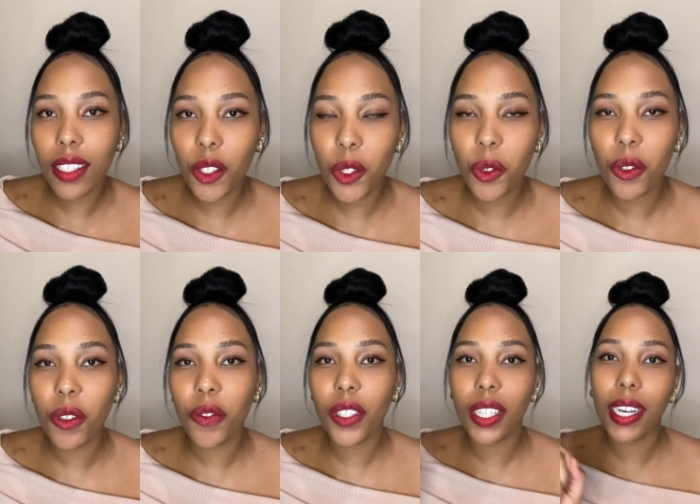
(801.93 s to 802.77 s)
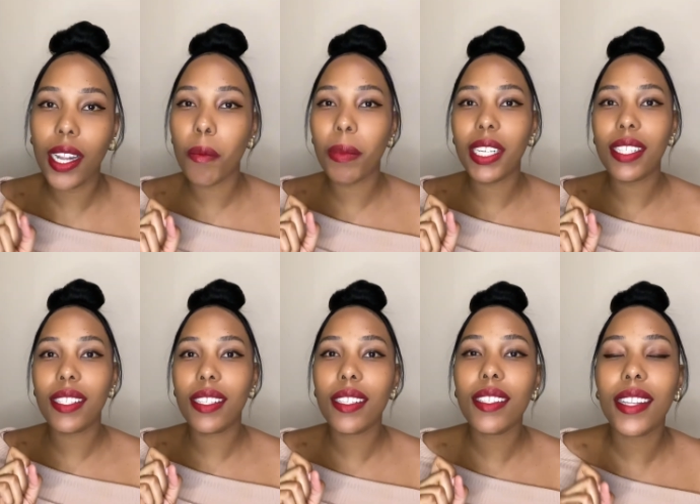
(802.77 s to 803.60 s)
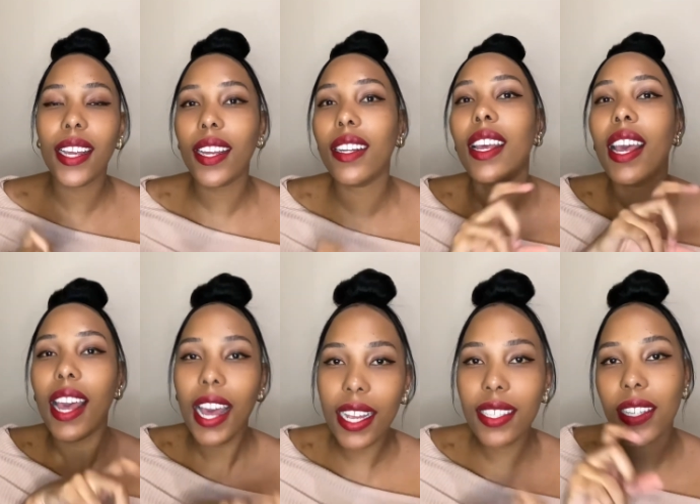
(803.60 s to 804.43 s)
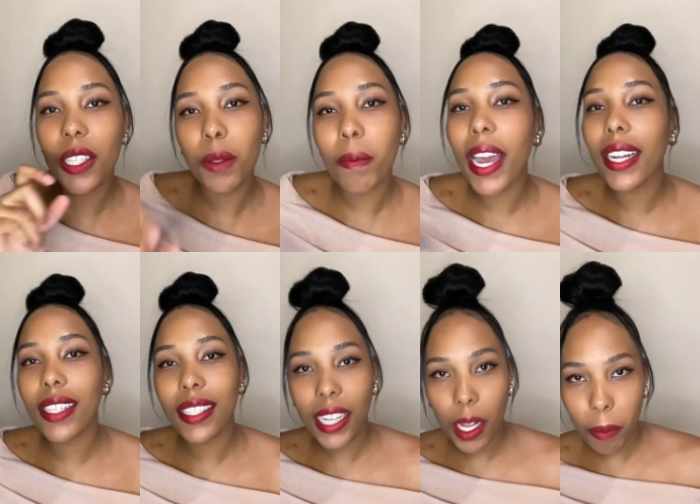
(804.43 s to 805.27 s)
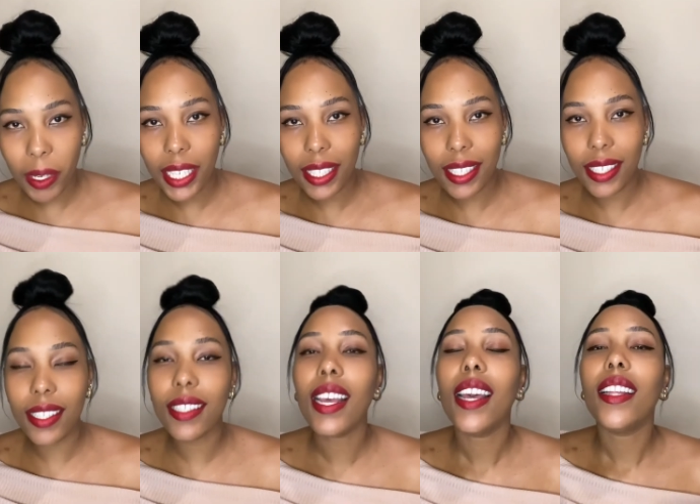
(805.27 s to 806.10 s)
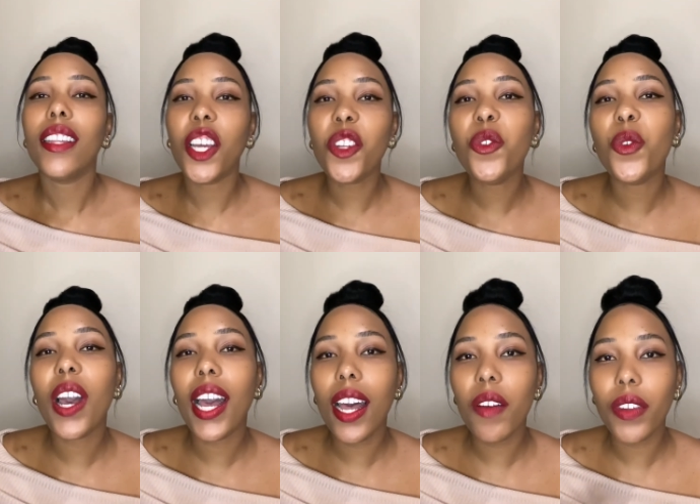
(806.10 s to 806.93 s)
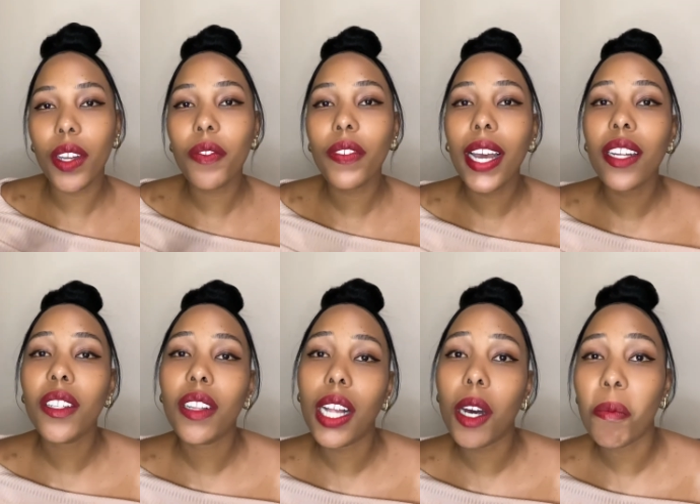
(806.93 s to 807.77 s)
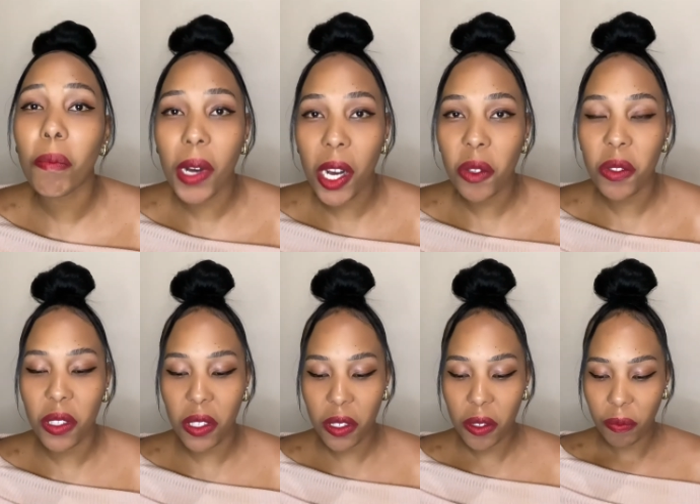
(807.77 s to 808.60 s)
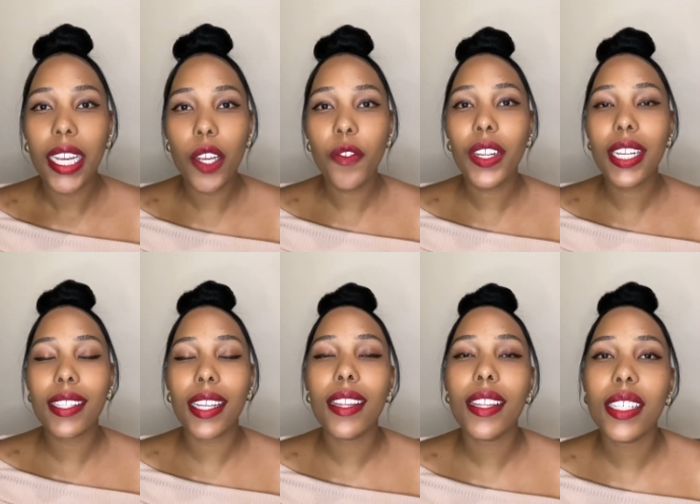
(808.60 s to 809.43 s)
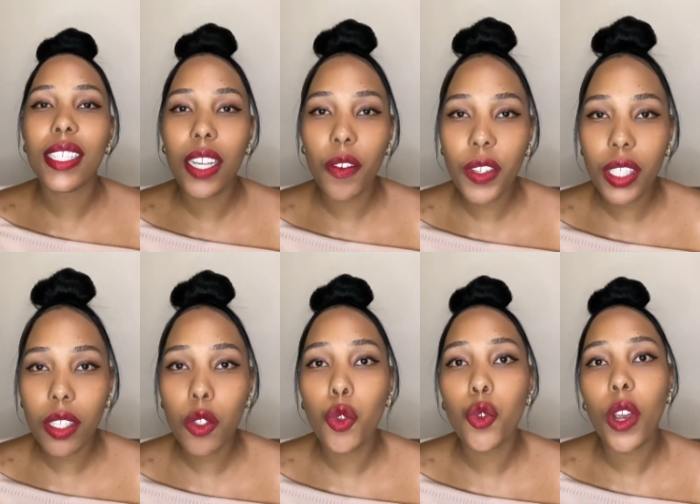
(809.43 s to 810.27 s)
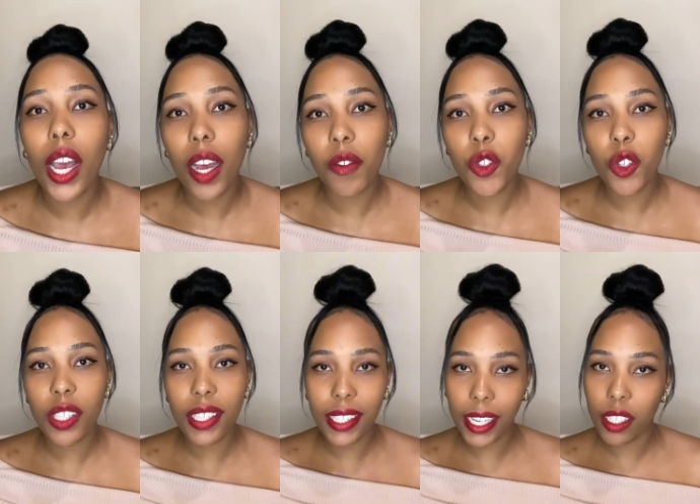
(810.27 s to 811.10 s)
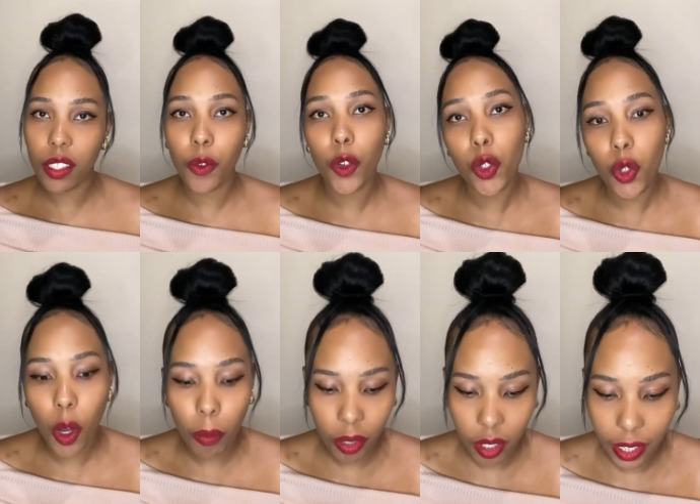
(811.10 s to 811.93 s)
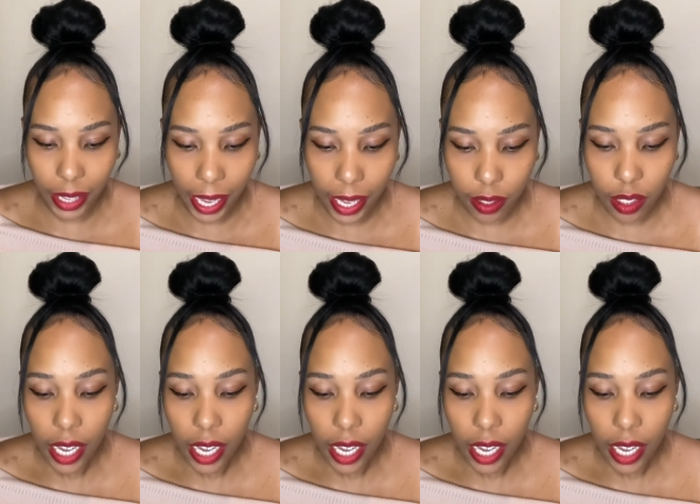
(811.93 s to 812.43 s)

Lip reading: total for the liabilities. Then assets minus liabilities. Then you have a final amount. If it is in the deficits, you have to state, for example, that